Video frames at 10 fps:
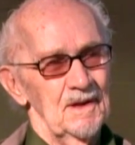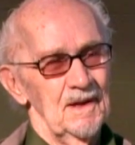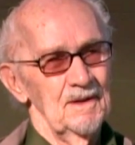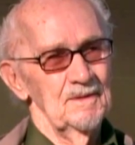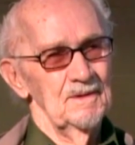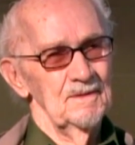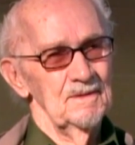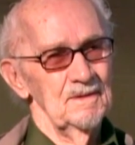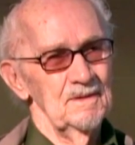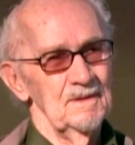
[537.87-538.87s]
And
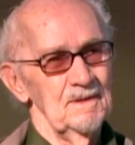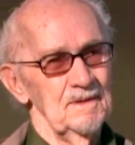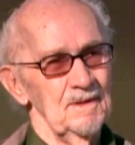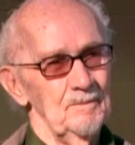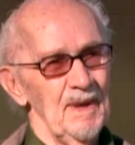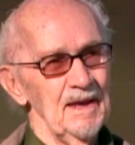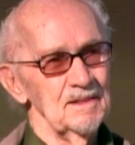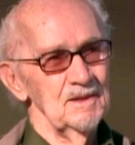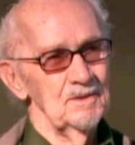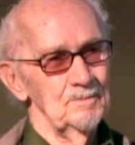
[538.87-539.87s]
the
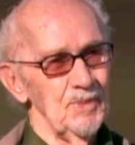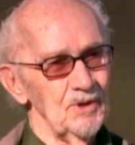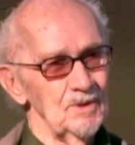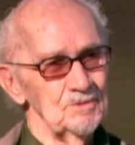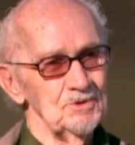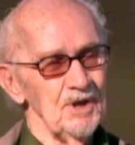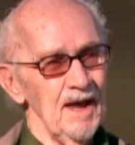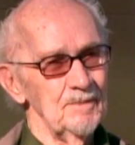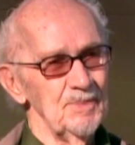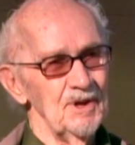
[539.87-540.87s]
Battle of the Bulge
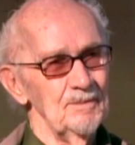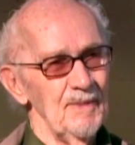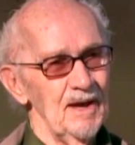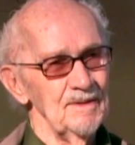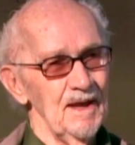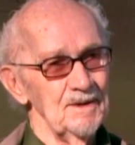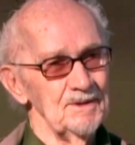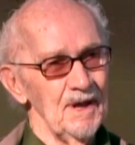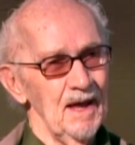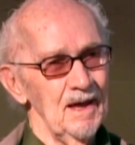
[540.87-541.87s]
happened about that
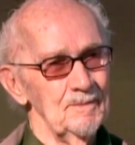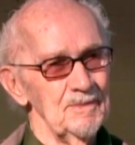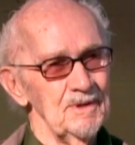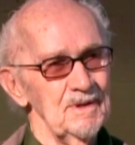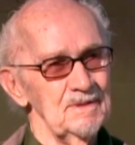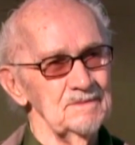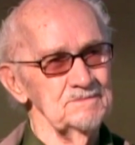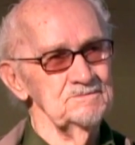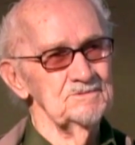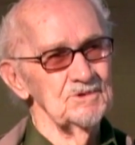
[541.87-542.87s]
time.
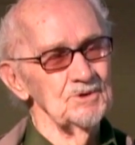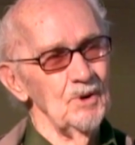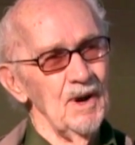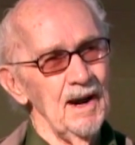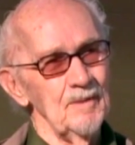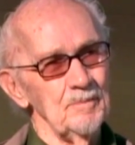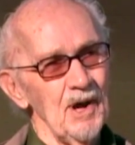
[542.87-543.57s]
So our